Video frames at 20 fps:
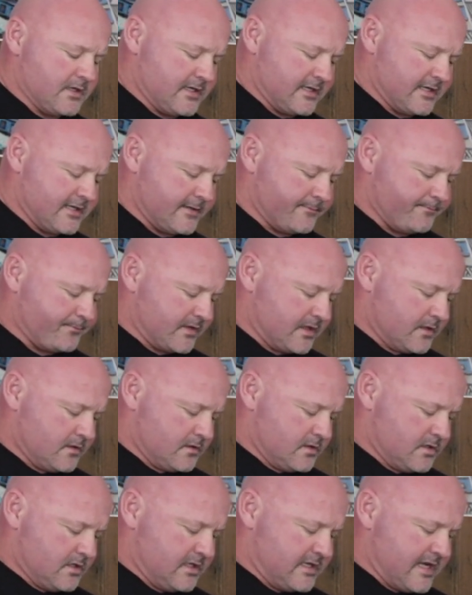
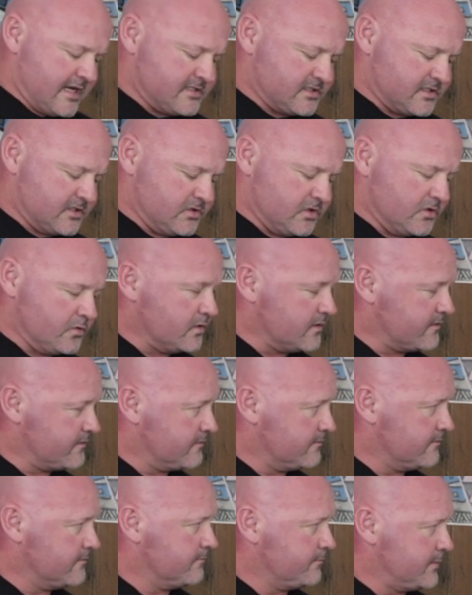it has to do with
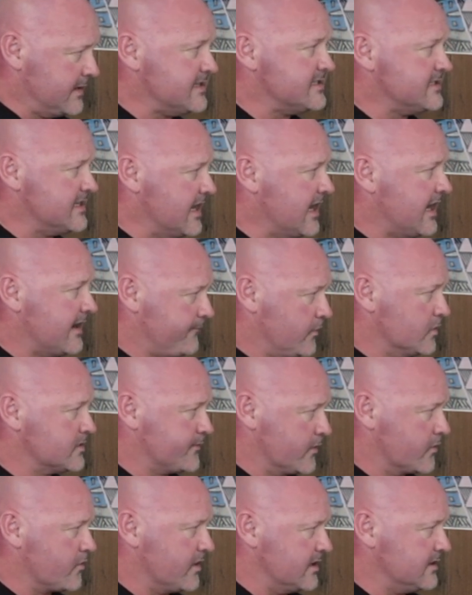PCR,
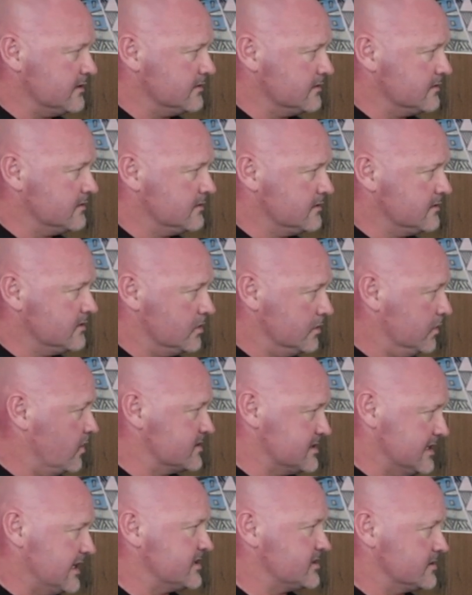phosphocreatine
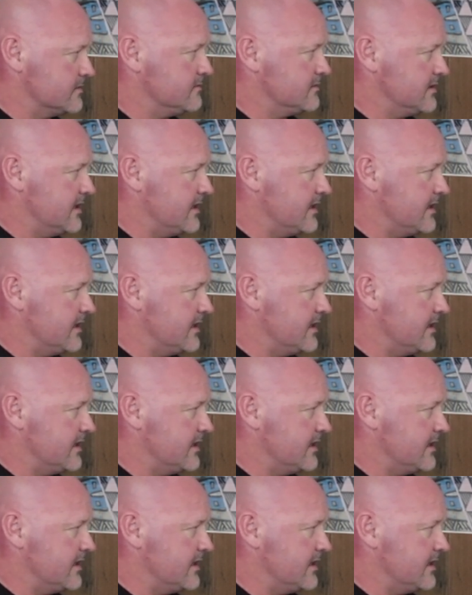utilisation,